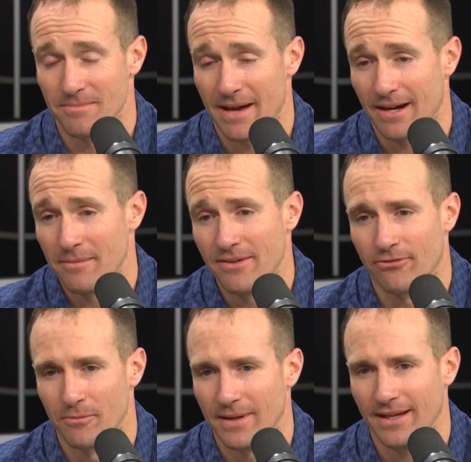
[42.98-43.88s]
matter. I mean,
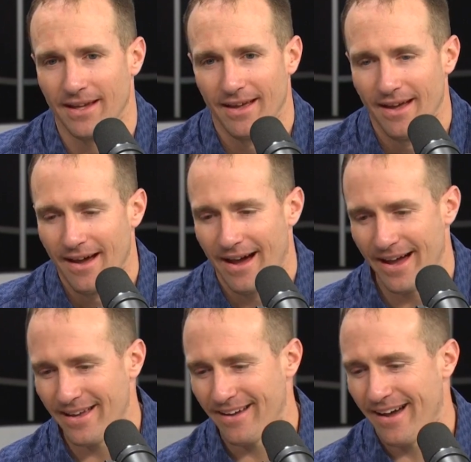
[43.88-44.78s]
for me,
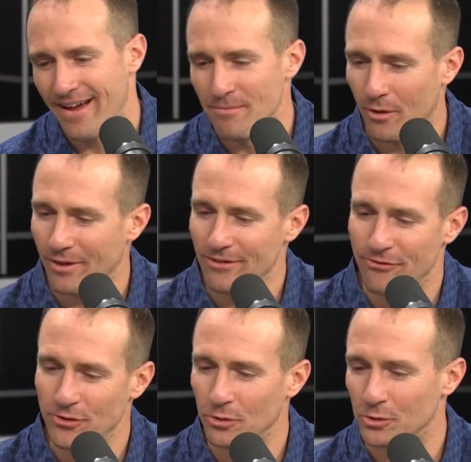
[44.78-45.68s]
I, I am already
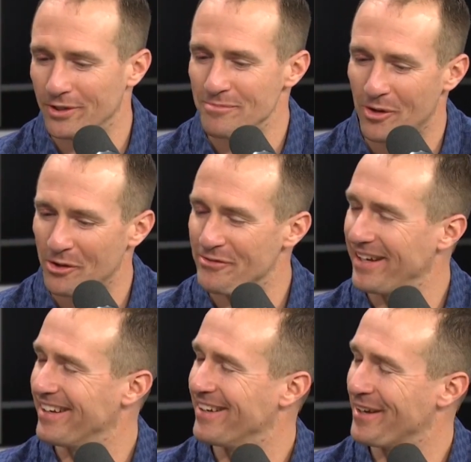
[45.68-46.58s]
fueled and
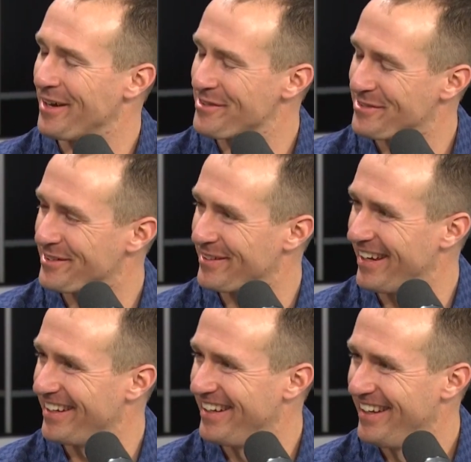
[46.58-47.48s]
motivated enough,
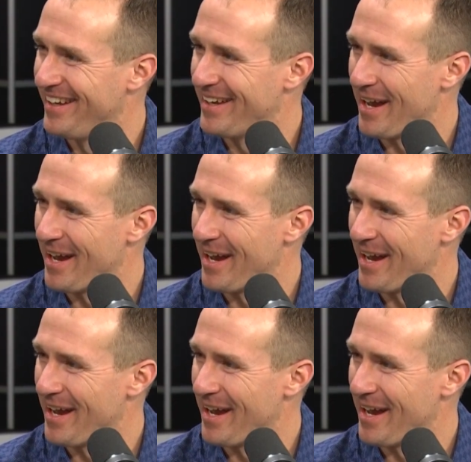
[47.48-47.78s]
right? You are. I